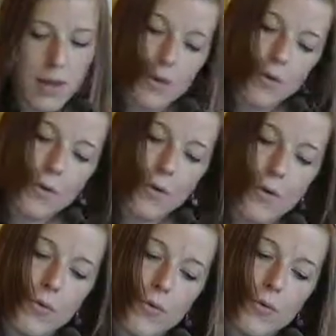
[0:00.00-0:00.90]

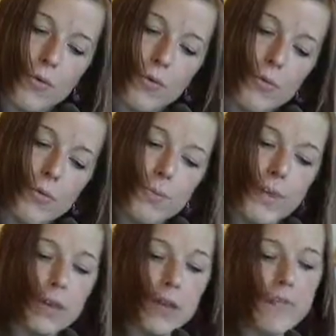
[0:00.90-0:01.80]
So, human
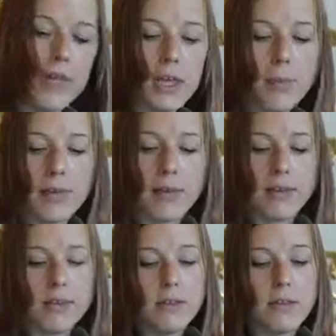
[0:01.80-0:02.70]
beings living in
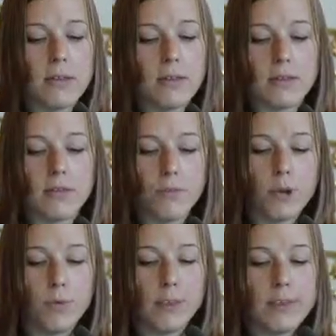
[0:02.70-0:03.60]
megacities
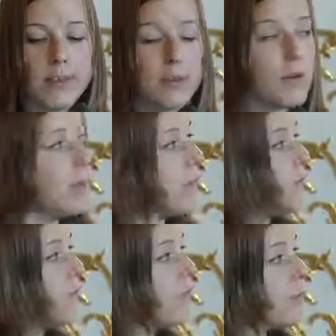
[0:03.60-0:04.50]
will be
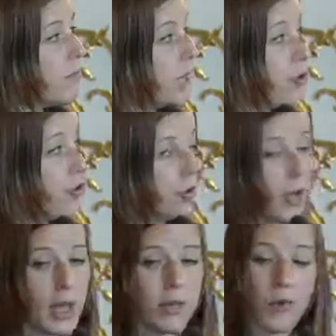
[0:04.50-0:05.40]
disconnected from
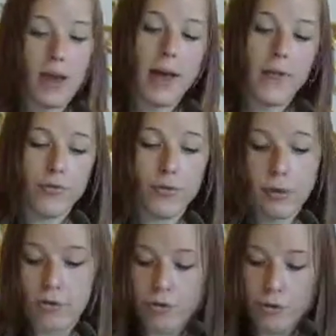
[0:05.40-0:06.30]
nature and will have to
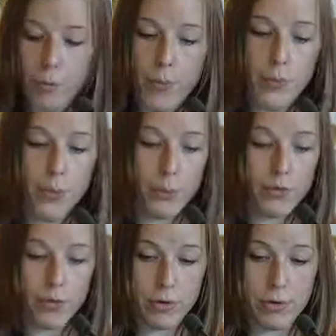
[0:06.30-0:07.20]
endure
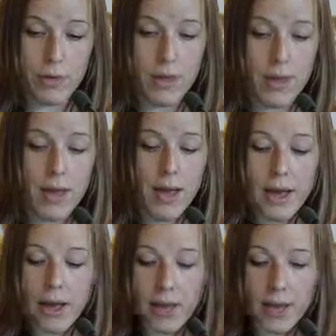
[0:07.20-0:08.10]
pollution.
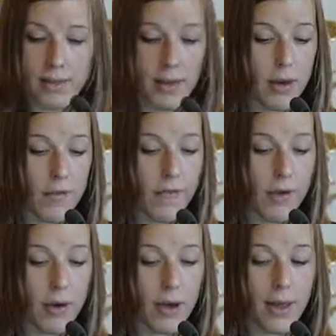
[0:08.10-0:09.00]

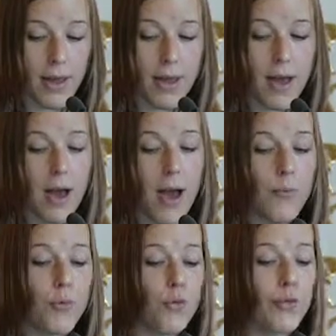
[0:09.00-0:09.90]
Therefore, I
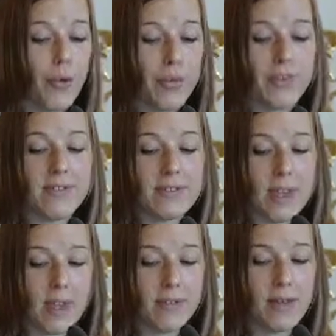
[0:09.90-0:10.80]
would just
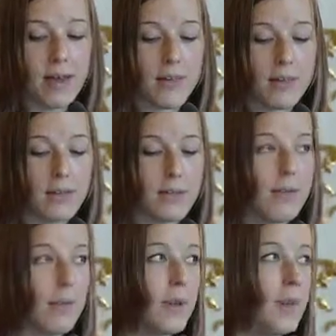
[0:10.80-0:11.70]
say that
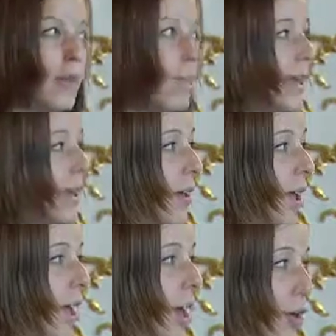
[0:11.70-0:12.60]
keeping
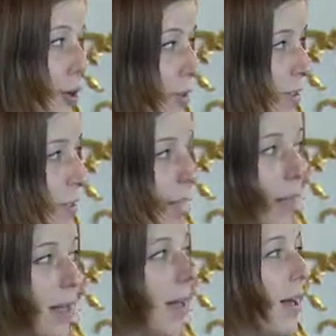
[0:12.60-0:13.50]
good
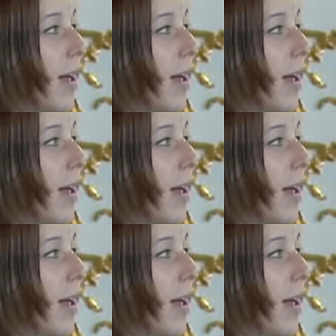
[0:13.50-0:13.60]
smell,